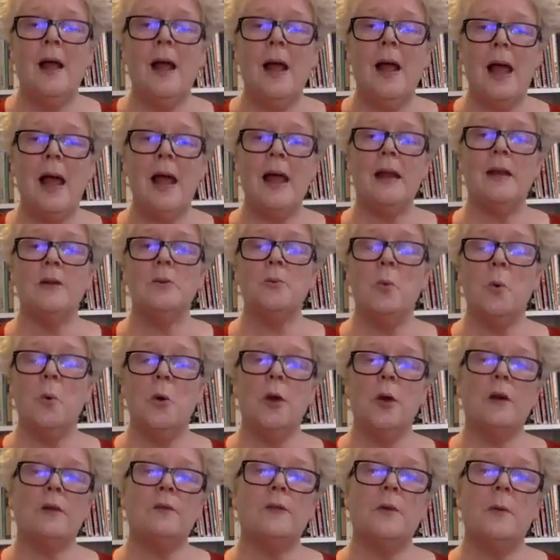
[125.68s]
and
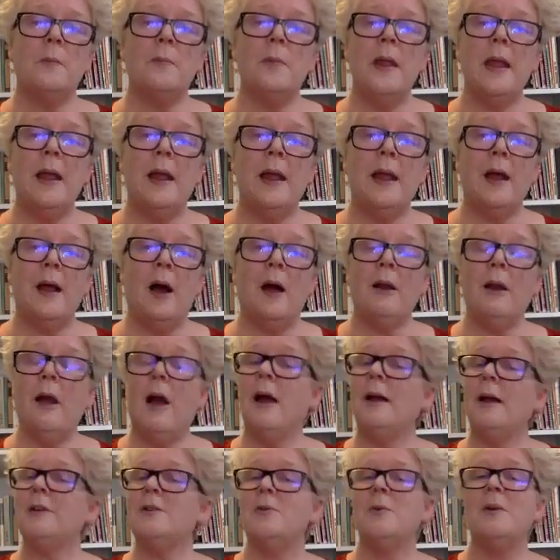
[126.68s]
work from there. I
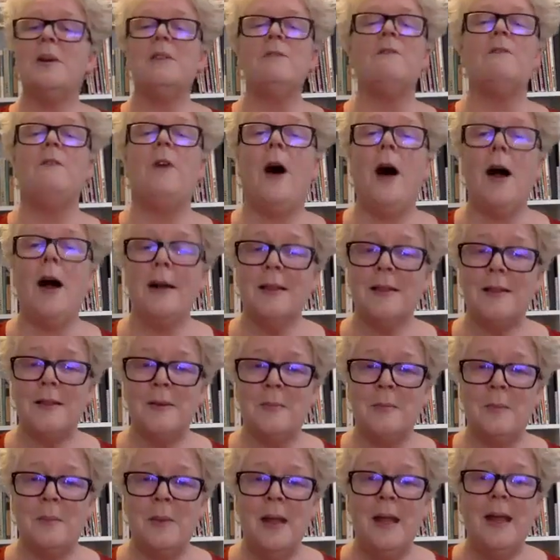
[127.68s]
like to invite
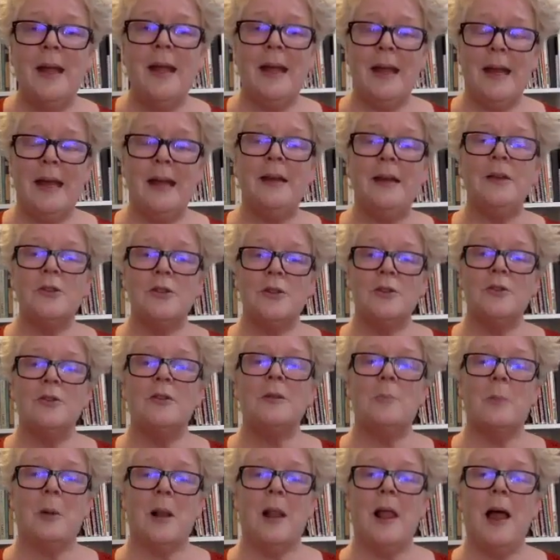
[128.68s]
them into
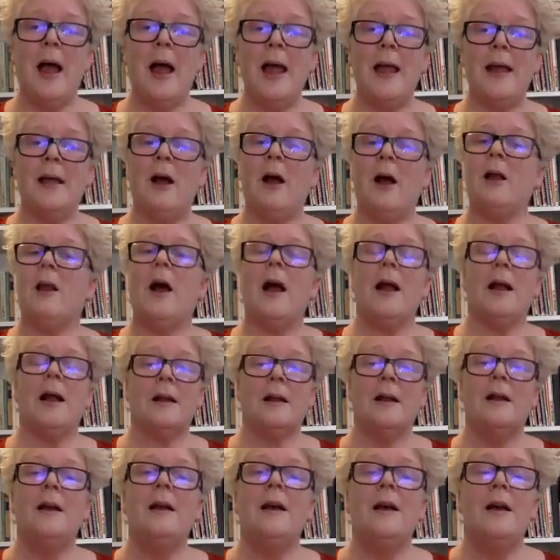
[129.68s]
the play. I like
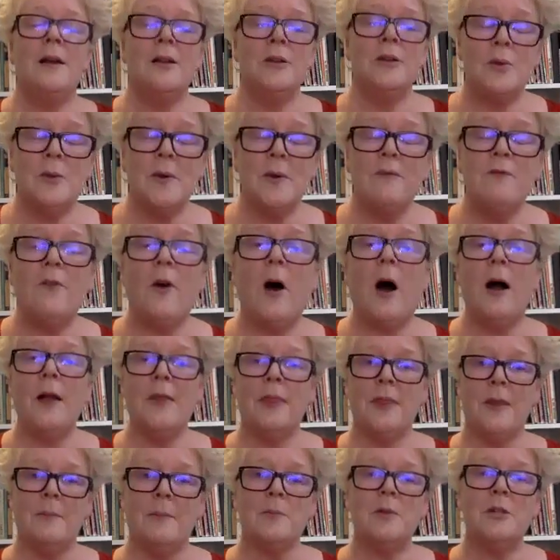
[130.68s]
to
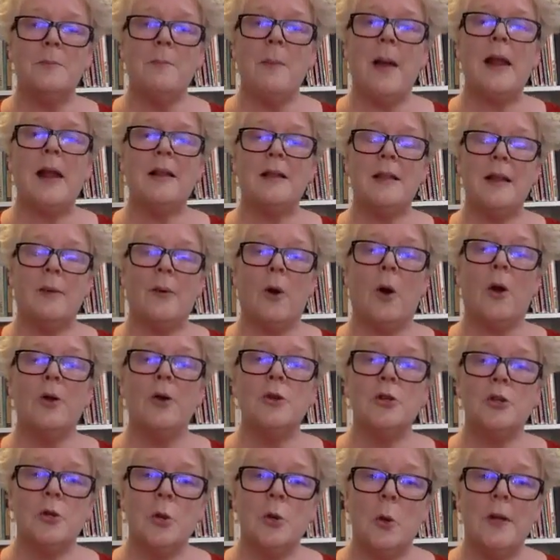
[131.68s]
invite them to make their
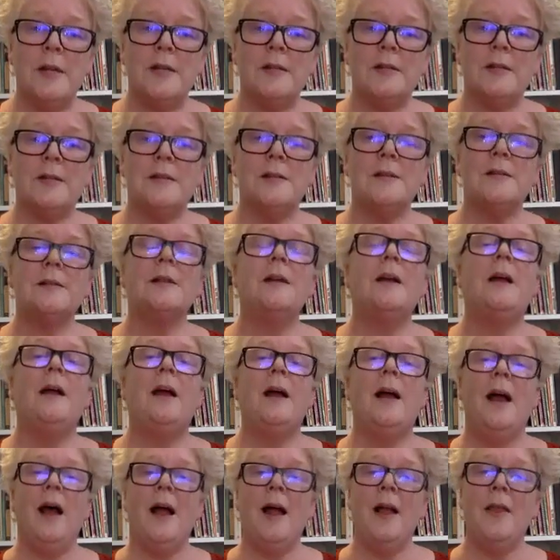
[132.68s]
own choices
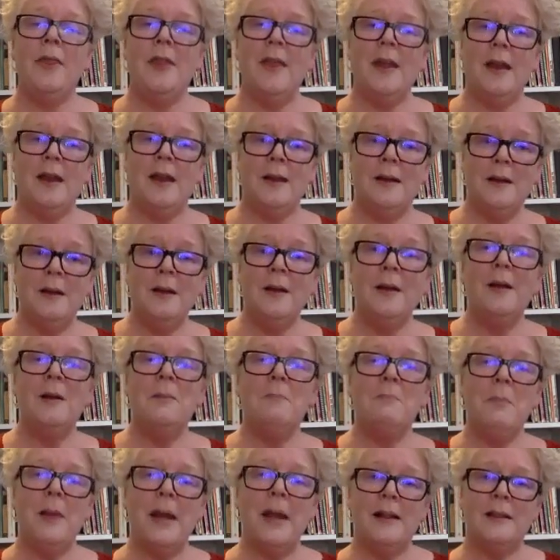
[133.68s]
and then
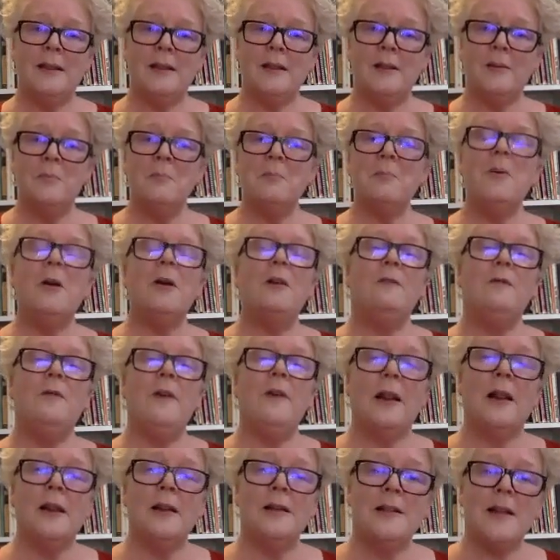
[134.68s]
meet them,
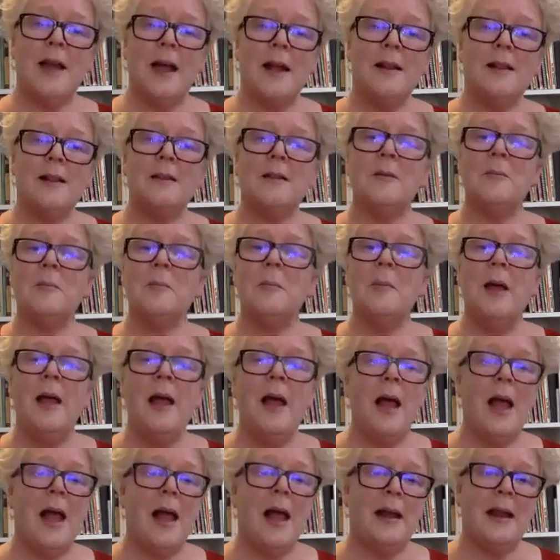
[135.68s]
validate them
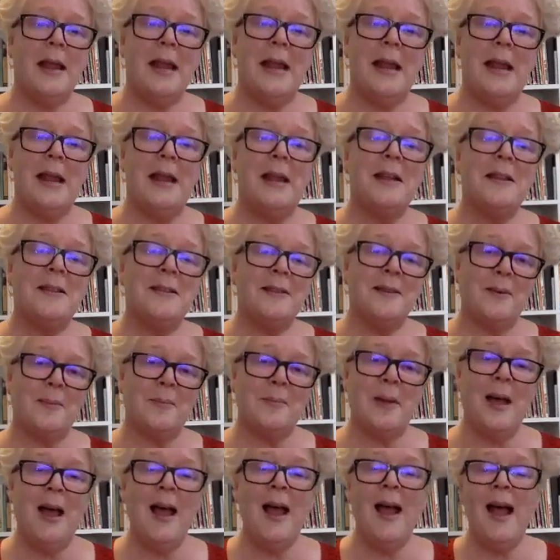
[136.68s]
and hear
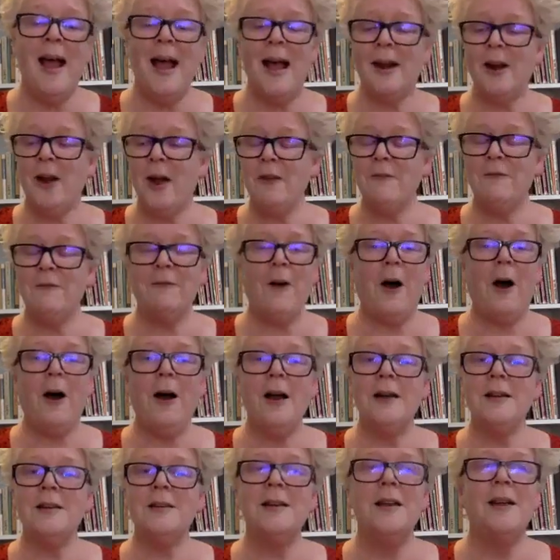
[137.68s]
them. And I
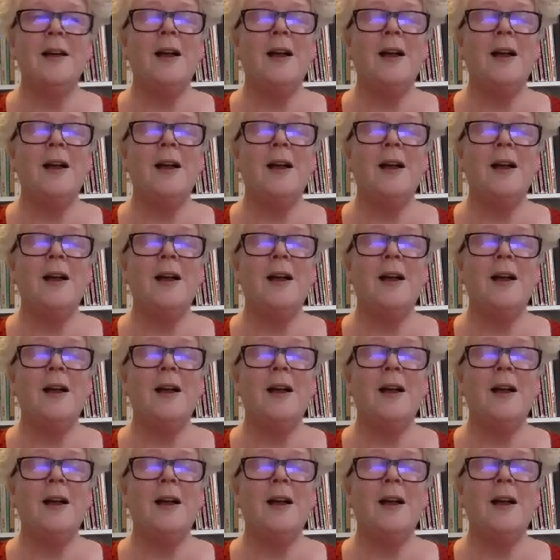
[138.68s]
find